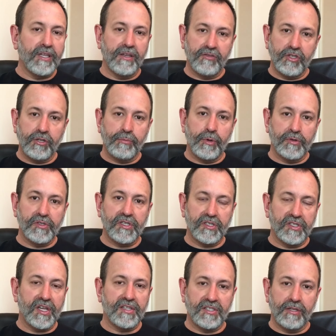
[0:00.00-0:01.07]
gives you the most
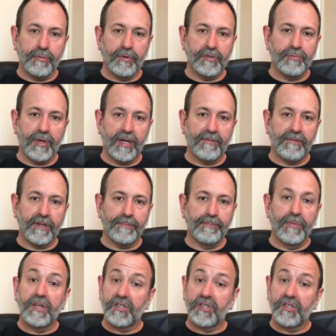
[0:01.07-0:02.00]
success and the most benefit.